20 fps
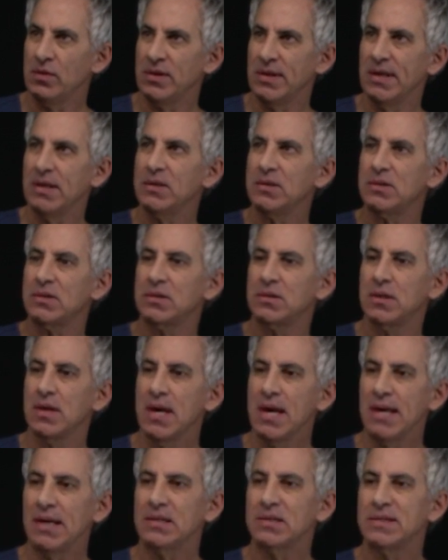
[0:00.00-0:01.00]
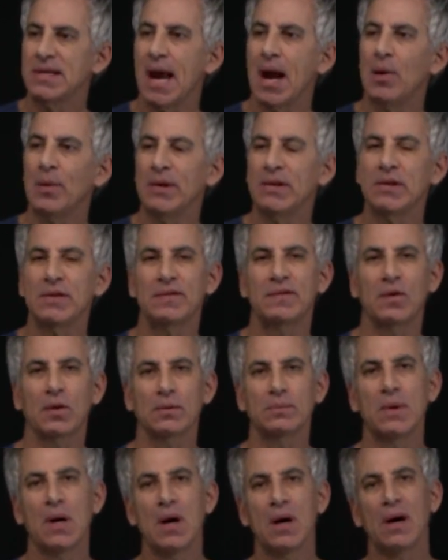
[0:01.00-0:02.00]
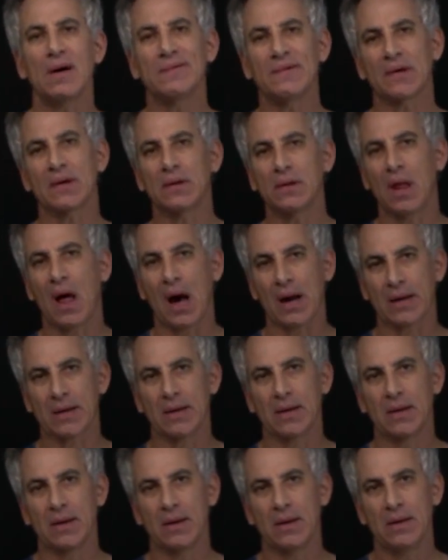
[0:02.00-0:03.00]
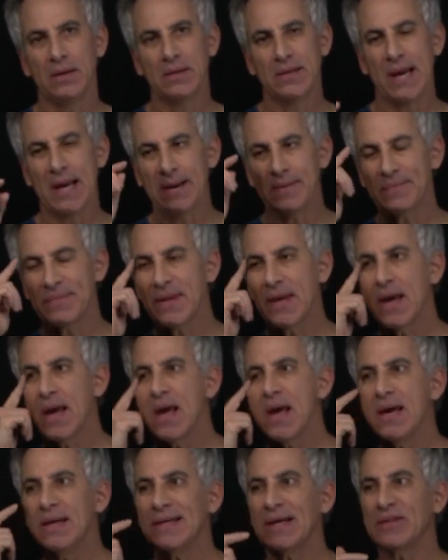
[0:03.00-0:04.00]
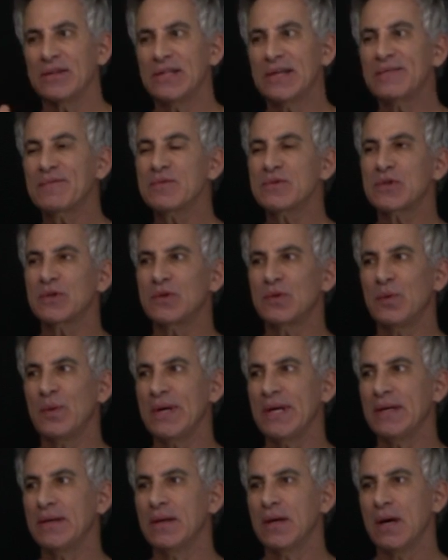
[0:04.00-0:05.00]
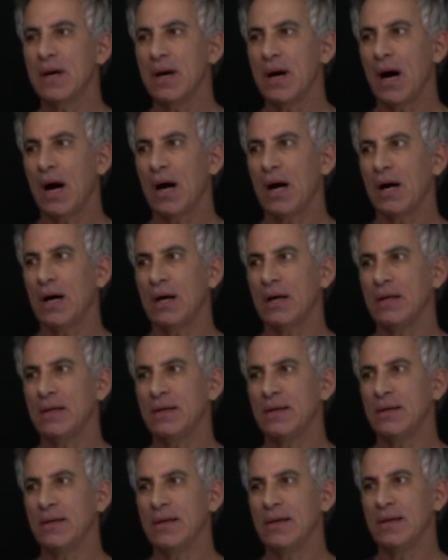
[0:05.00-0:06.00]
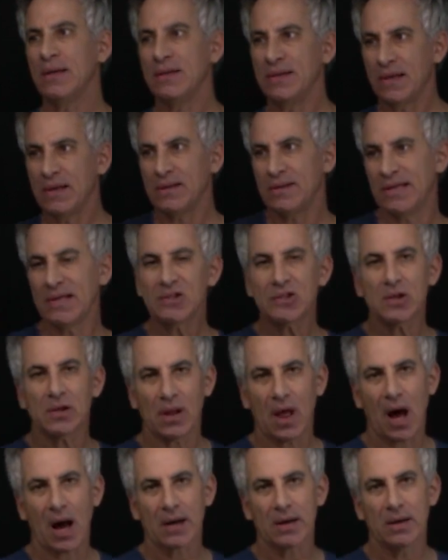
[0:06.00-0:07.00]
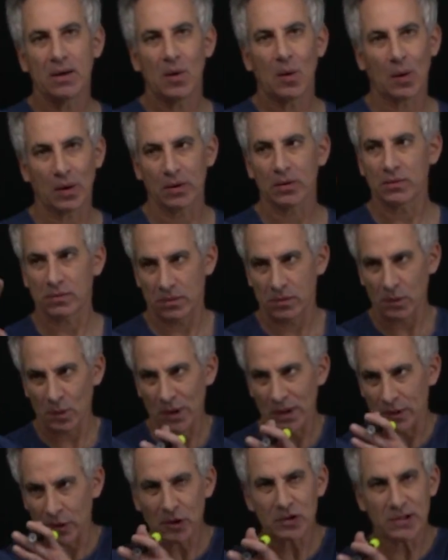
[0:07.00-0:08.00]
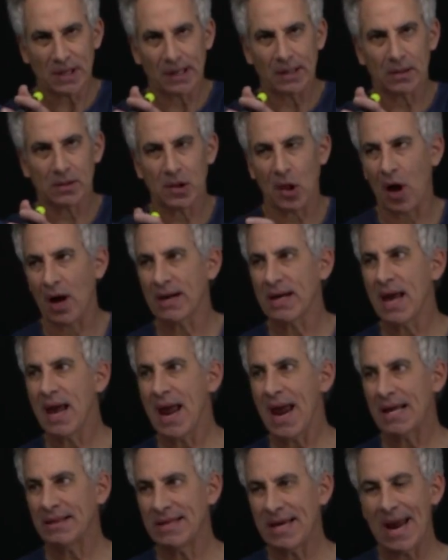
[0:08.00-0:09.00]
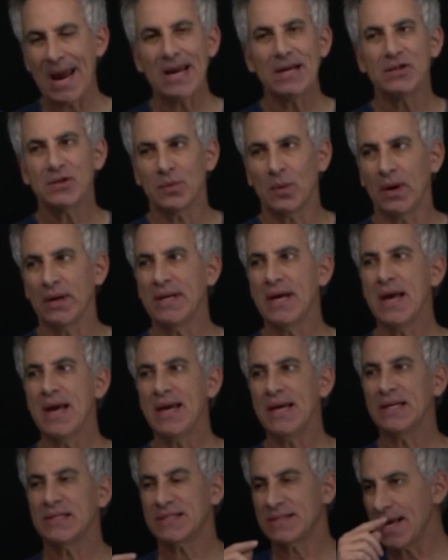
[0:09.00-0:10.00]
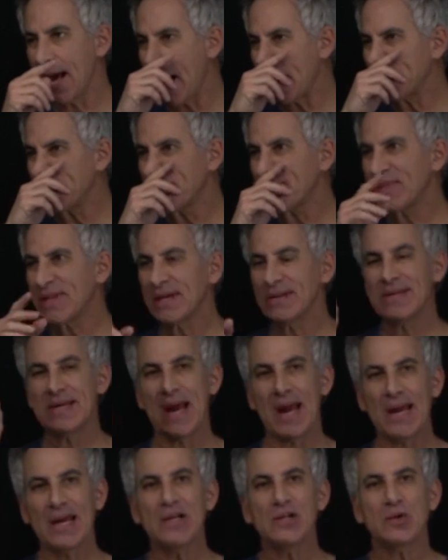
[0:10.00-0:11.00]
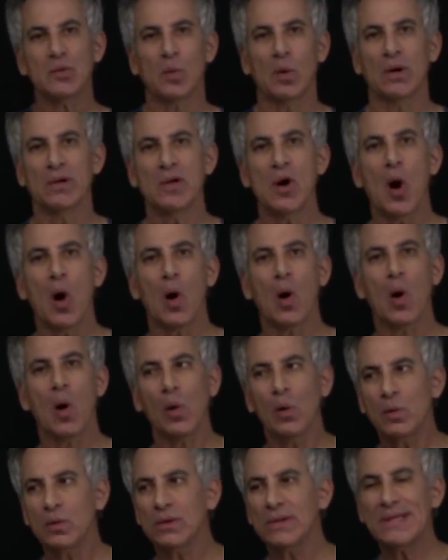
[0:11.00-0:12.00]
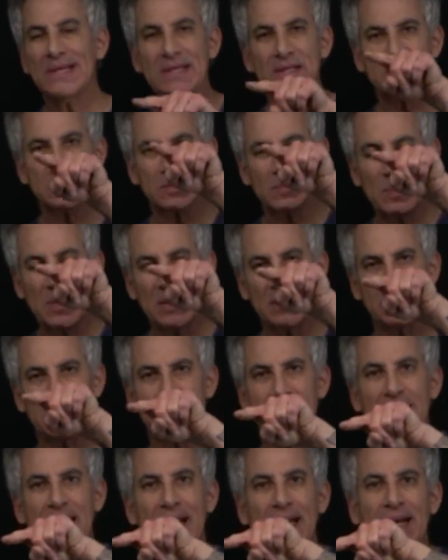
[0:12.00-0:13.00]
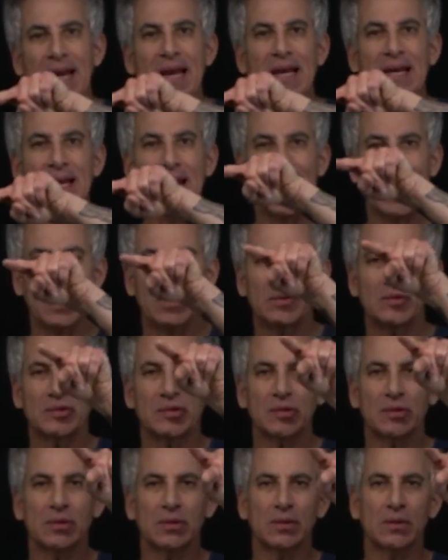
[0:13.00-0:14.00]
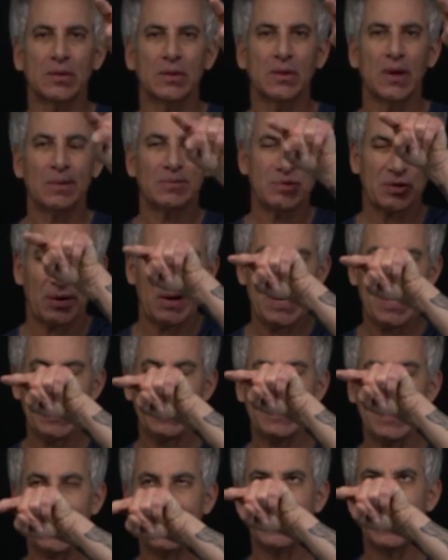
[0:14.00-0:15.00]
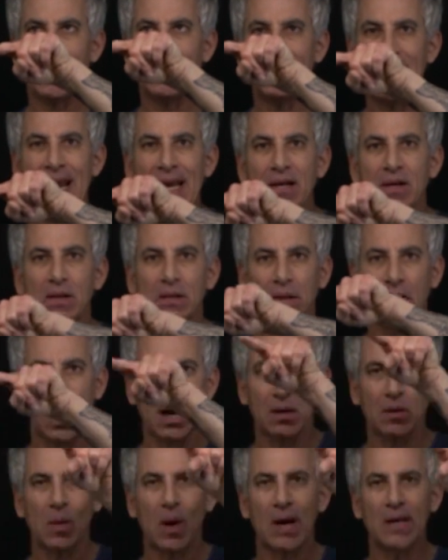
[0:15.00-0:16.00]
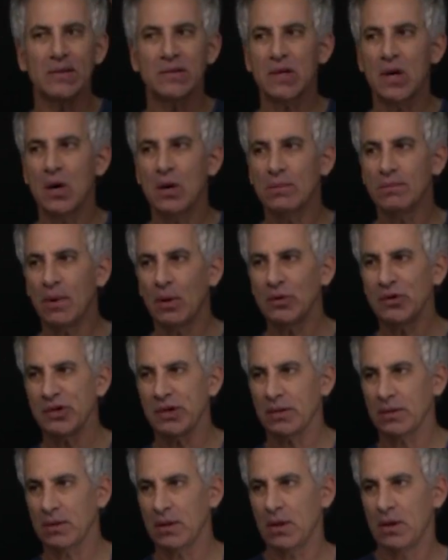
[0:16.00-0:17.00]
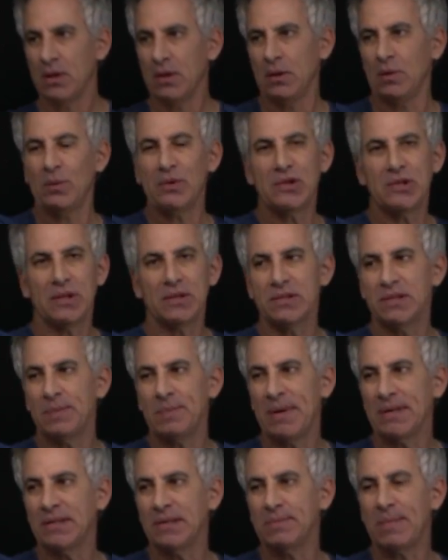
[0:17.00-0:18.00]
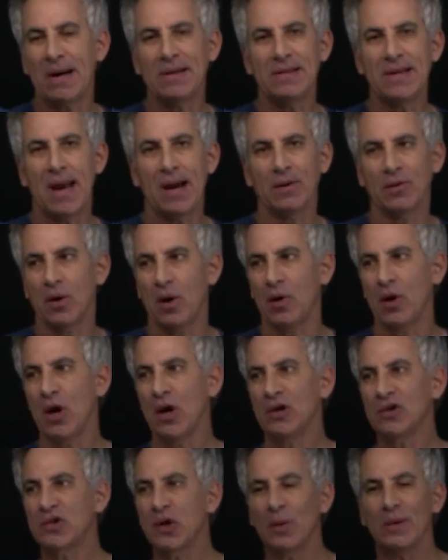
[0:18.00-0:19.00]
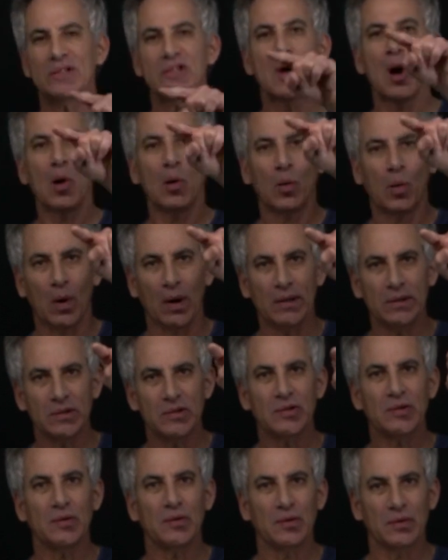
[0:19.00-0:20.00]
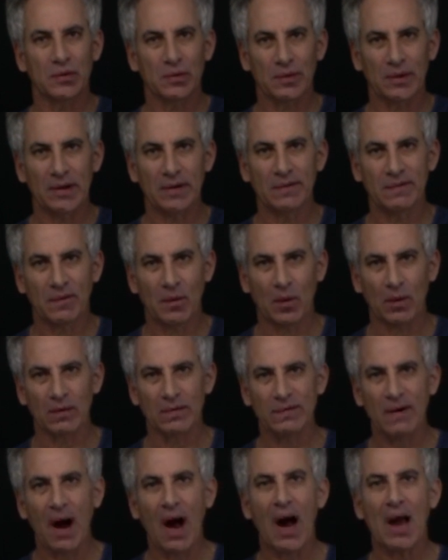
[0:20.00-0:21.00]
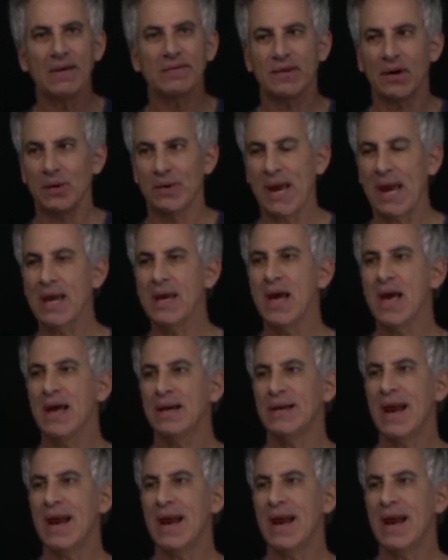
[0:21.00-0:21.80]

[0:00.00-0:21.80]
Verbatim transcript: This is now in the form of a clock, okay? Now the difference between uh, th this clock, or what looks like a clock, and the age one is that the age one only spins in a counter, I'm sorry, in, in, in a clockwise motion, which is depicted by the arrow. So it's one, two, three, four, five, okay?